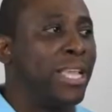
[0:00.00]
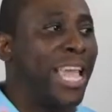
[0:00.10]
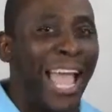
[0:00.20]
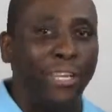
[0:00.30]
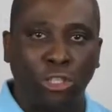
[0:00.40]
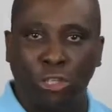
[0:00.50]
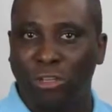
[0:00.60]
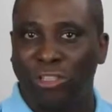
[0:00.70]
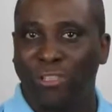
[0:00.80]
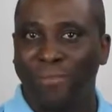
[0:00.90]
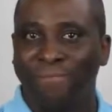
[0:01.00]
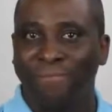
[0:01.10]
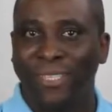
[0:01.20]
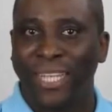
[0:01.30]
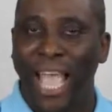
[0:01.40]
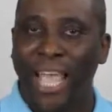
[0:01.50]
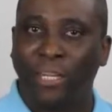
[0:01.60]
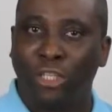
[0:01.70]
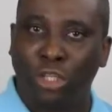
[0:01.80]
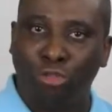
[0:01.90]
answers and
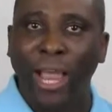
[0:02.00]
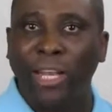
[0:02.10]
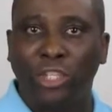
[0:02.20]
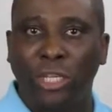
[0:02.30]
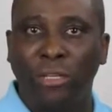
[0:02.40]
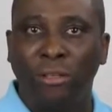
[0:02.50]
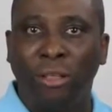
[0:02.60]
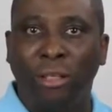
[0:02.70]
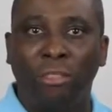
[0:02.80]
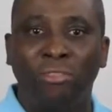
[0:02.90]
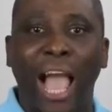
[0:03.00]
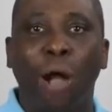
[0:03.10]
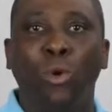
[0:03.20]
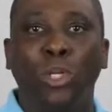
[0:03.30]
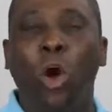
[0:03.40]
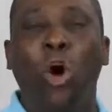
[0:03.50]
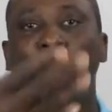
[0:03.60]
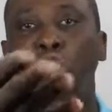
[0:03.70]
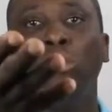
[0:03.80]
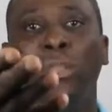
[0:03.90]
a strategy that would
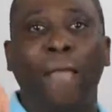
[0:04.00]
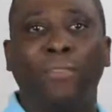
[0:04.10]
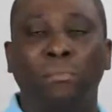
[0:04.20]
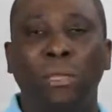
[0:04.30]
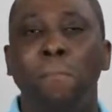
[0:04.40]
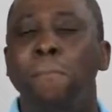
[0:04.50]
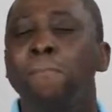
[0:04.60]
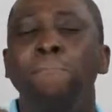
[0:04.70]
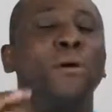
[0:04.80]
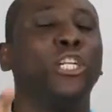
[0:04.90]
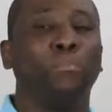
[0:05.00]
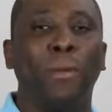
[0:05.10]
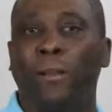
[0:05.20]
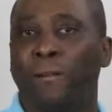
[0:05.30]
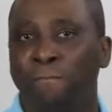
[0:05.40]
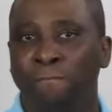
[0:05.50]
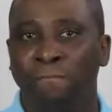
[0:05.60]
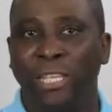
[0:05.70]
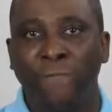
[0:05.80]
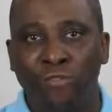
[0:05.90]
cause your life to be much better
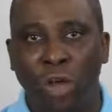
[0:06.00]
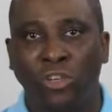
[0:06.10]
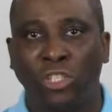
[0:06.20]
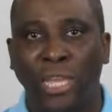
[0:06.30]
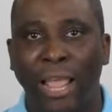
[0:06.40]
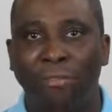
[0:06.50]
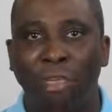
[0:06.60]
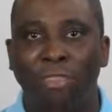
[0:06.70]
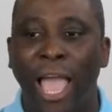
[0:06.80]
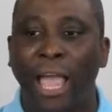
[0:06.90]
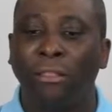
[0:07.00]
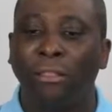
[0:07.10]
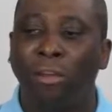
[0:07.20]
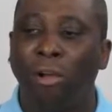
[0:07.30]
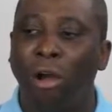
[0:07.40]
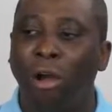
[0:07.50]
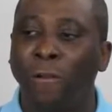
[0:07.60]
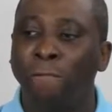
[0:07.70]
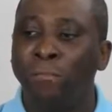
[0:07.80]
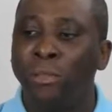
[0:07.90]
if you understand that there
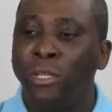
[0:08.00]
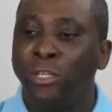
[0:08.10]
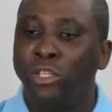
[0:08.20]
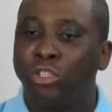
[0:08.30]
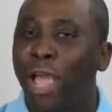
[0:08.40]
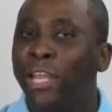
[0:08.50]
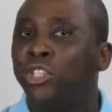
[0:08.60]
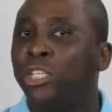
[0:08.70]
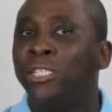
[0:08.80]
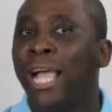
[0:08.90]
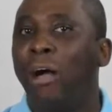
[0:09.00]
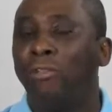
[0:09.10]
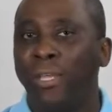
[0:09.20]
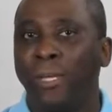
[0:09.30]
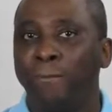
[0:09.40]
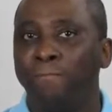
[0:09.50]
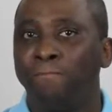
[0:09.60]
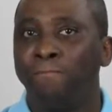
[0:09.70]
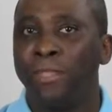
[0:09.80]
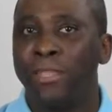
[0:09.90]
are strategies out there
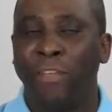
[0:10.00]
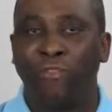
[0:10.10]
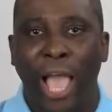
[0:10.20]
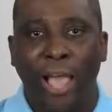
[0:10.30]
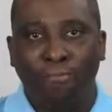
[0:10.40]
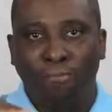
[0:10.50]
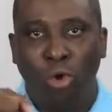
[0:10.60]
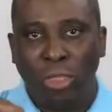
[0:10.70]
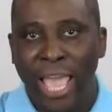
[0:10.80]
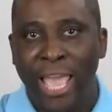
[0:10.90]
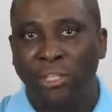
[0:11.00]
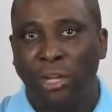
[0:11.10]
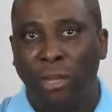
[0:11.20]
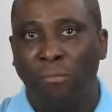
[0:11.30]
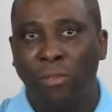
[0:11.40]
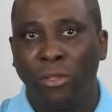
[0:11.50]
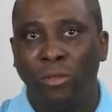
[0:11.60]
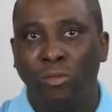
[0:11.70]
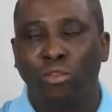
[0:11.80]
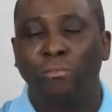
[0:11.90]
that, if you had both hands on them,
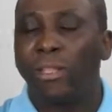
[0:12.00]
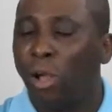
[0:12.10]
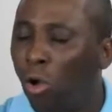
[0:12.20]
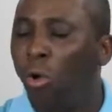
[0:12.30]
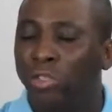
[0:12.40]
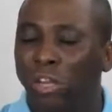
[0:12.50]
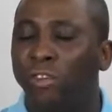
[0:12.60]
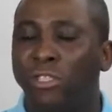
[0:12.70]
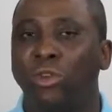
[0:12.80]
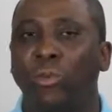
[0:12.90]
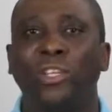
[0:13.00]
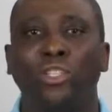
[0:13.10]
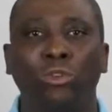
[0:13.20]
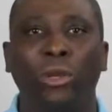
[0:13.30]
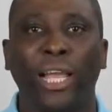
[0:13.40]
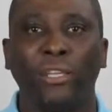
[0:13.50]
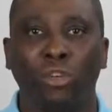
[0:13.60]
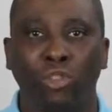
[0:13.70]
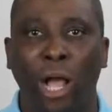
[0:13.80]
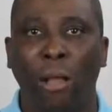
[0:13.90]
will make a whole difference in the way that you look at your
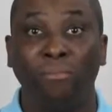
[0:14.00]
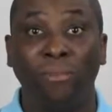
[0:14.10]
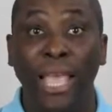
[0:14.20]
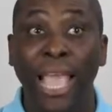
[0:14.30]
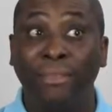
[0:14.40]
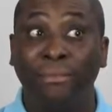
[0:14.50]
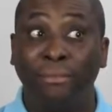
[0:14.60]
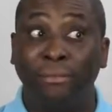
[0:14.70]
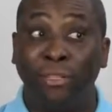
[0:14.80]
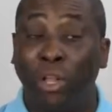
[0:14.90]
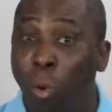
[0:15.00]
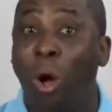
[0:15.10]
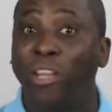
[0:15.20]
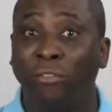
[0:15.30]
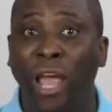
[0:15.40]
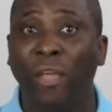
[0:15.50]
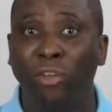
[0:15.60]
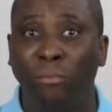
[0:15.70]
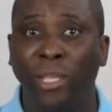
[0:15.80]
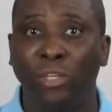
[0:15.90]
job and the quality of life
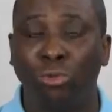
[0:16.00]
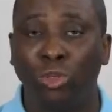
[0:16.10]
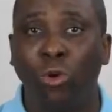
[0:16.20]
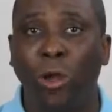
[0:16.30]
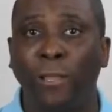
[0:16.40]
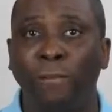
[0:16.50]
you begin to enjoy.